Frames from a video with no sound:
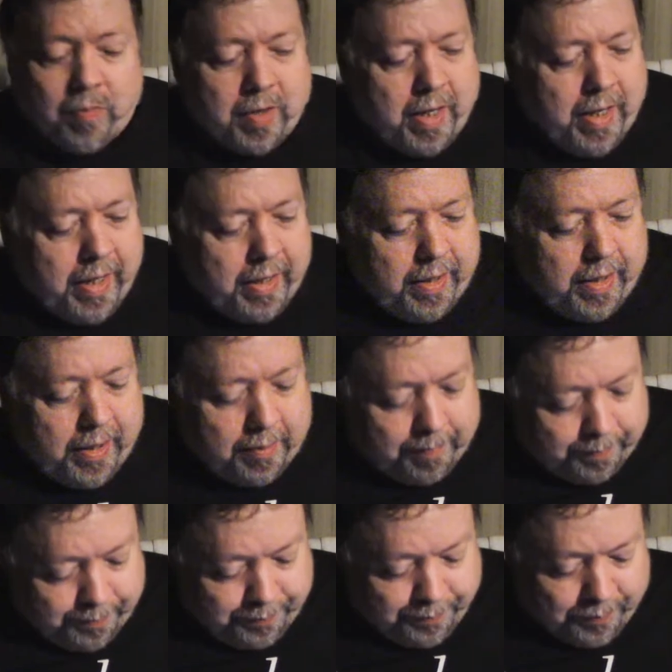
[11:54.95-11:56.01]
And
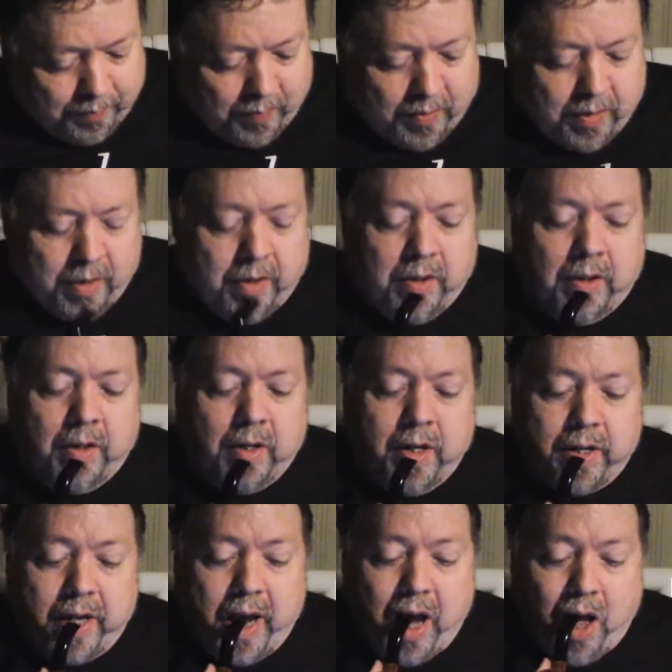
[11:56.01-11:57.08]

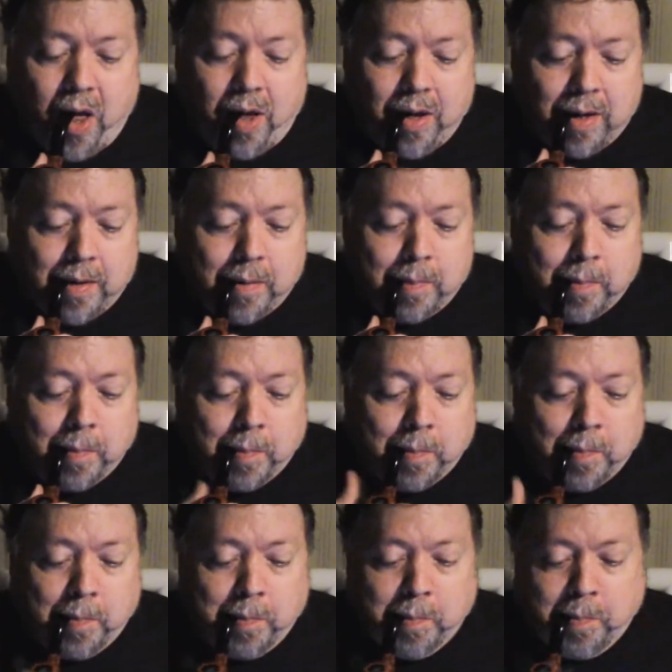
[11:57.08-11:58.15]
now,
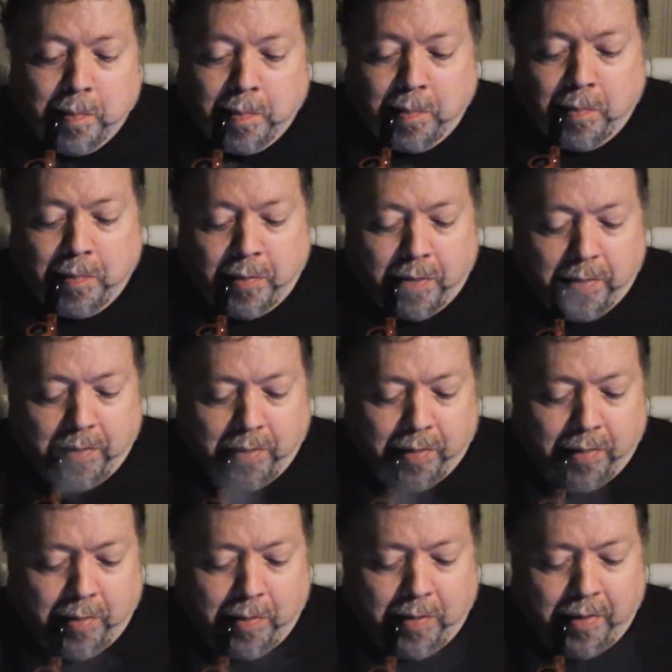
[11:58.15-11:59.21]

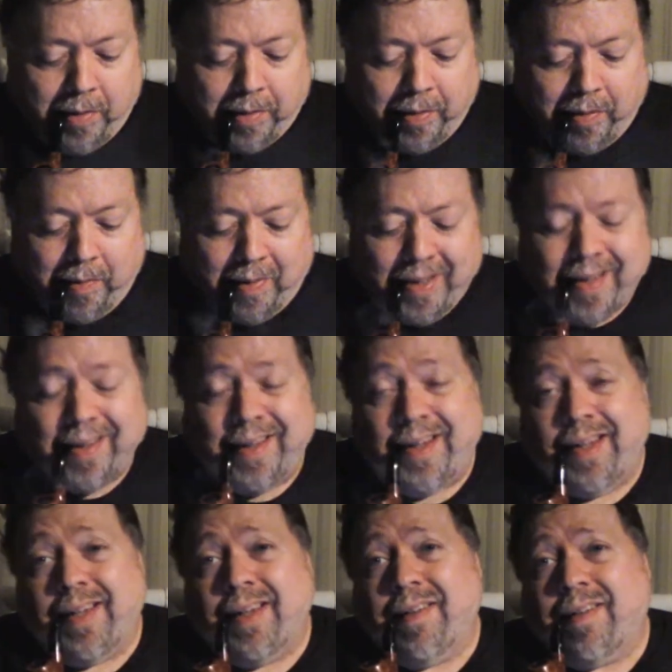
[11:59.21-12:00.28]
Sir Walter Raleigh
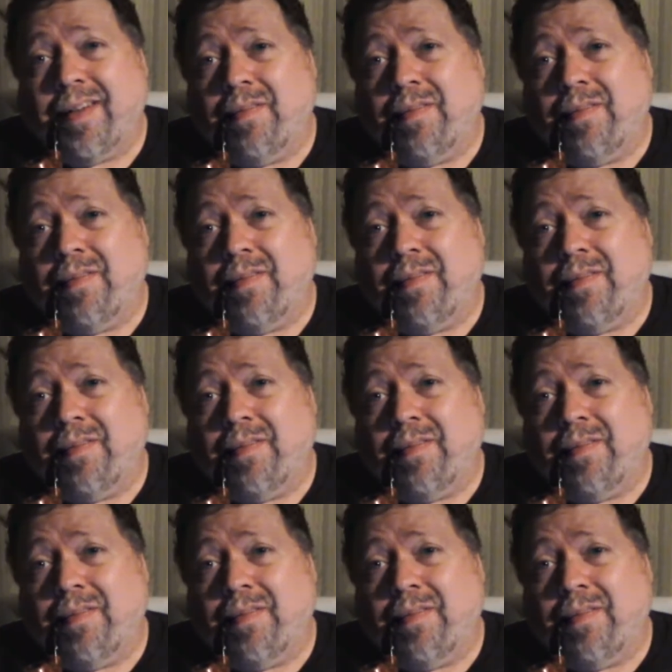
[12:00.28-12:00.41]
has a